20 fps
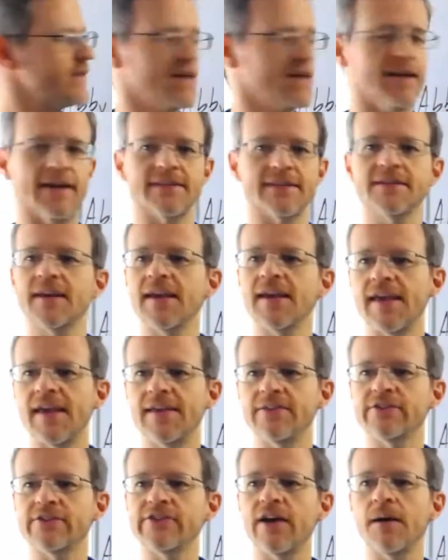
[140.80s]
in it
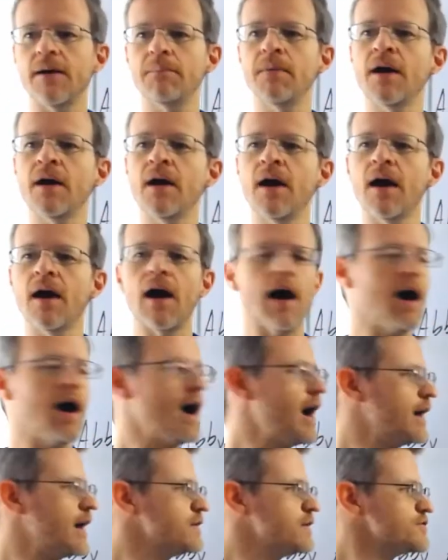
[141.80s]
in some uh,